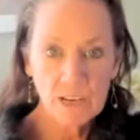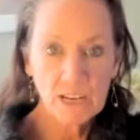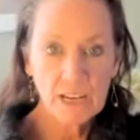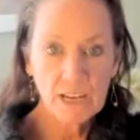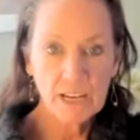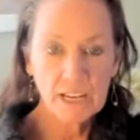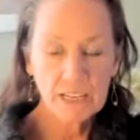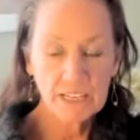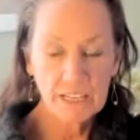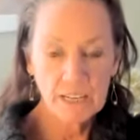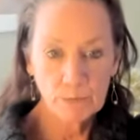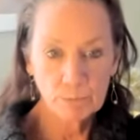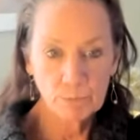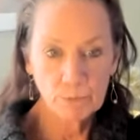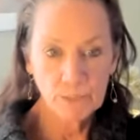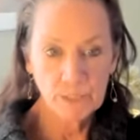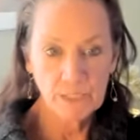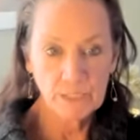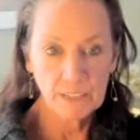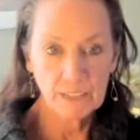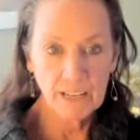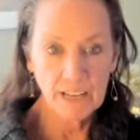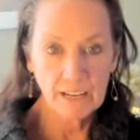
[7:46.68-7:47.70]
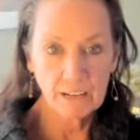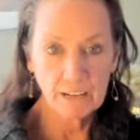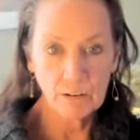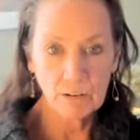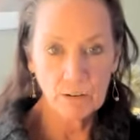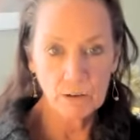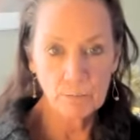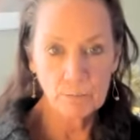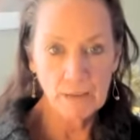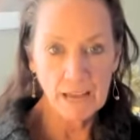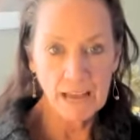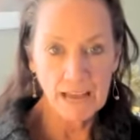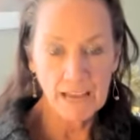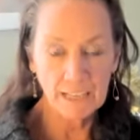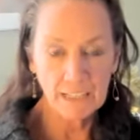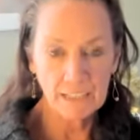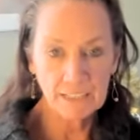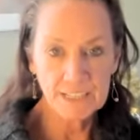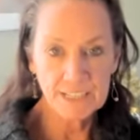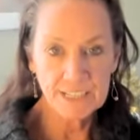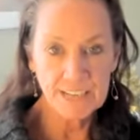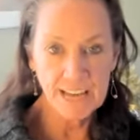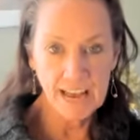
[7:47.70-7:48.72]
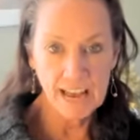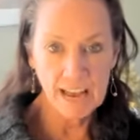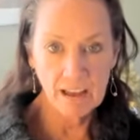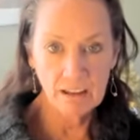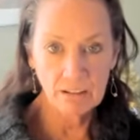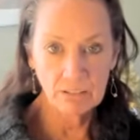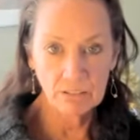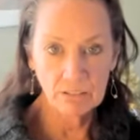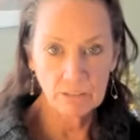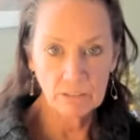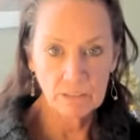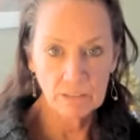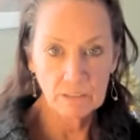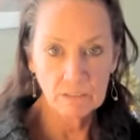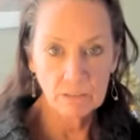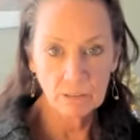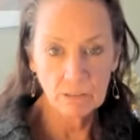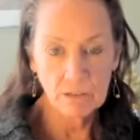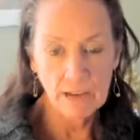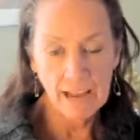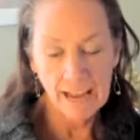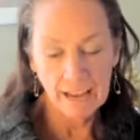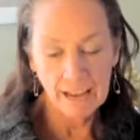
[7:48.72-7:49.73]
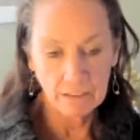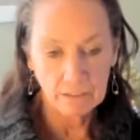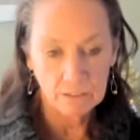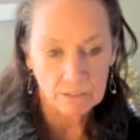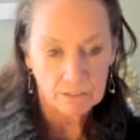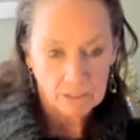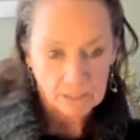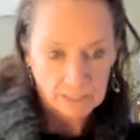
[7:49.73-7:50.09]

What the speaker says: And now bringing that arm back down or out,